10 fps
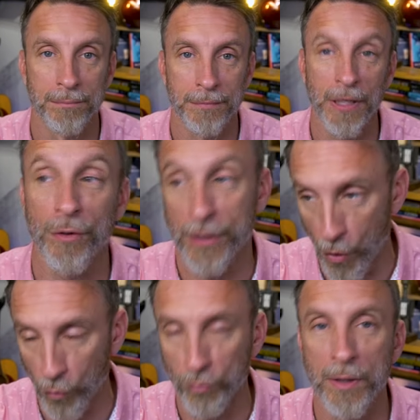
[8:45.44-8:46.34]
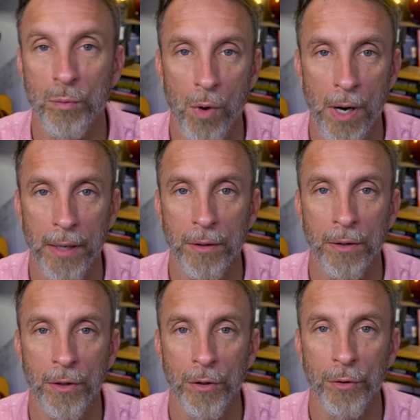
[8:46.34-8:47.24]
You're the only one
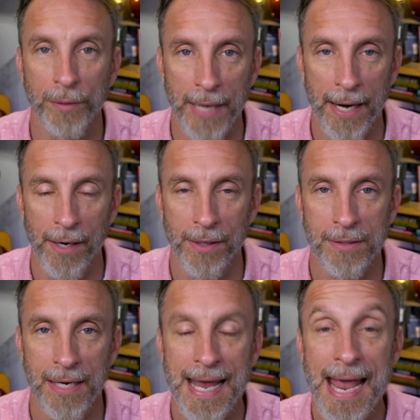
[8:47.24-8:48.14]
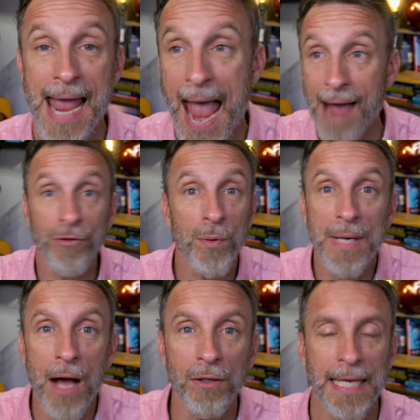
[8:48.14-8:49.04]
who cares. Everyone
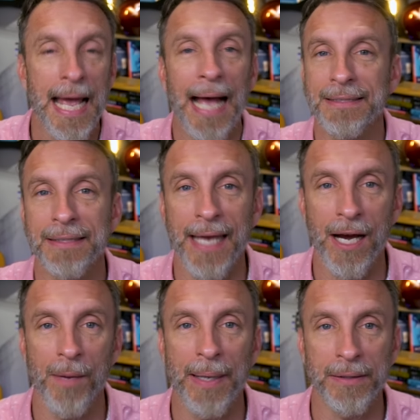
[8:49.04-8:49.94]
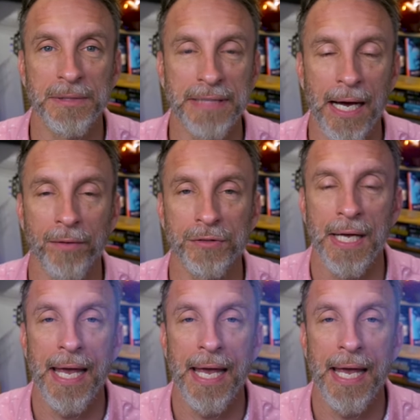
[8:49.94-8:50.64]
else has to care about themselves.